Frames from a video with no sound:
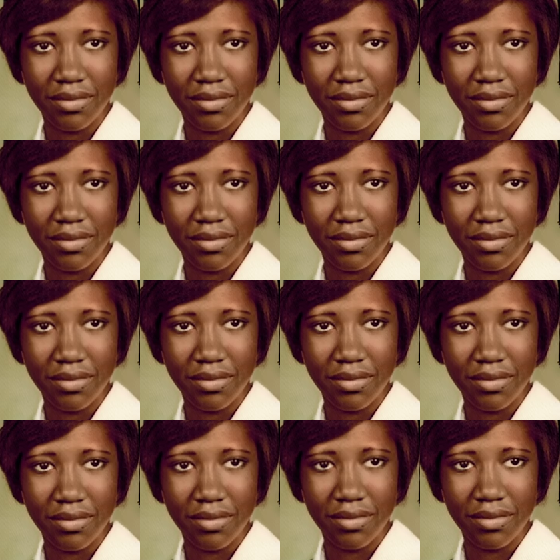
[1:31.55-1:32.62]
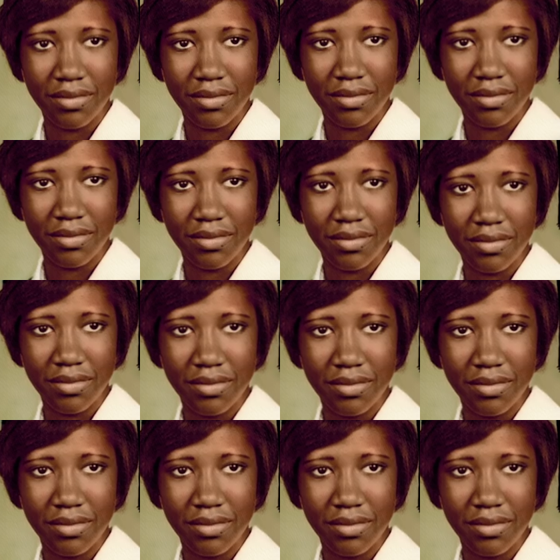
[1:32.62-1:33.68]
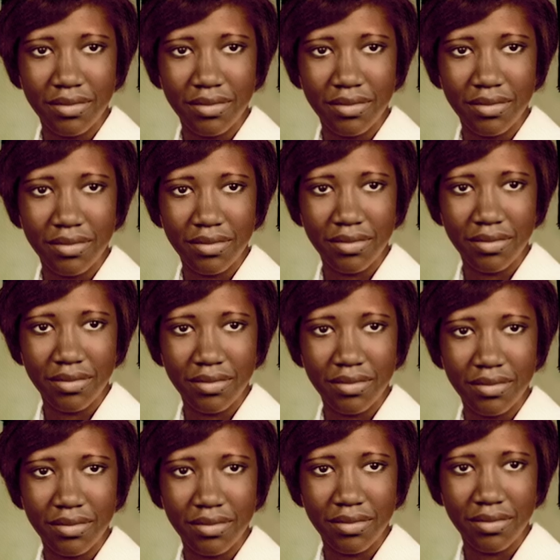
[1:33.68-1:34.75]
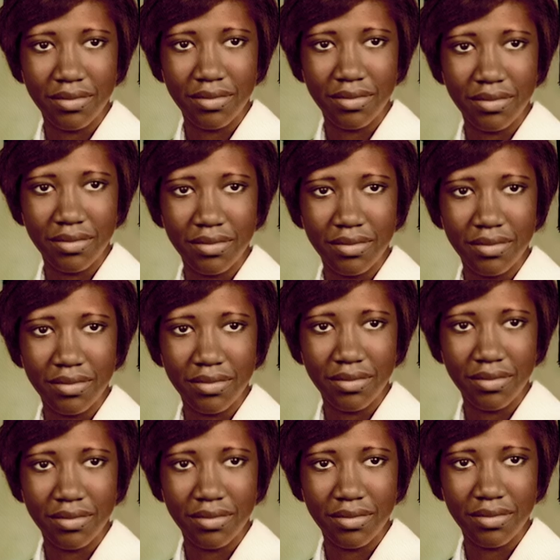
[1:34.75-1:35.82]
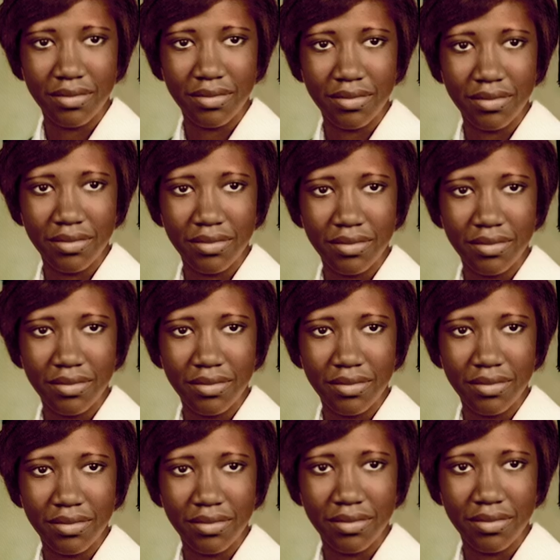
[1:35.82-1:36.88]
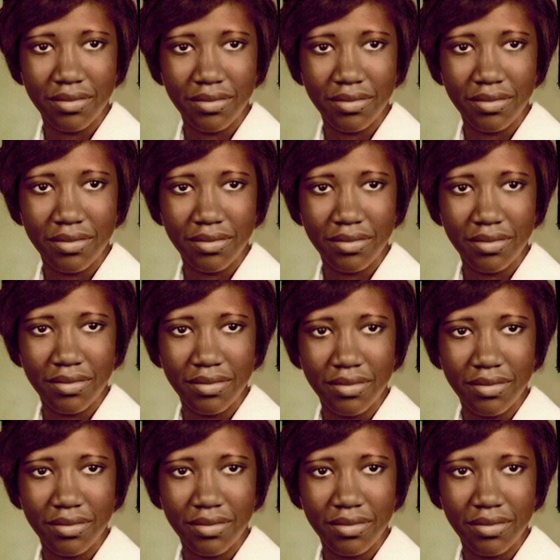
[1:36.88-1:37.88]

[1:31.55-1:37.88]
[no speech]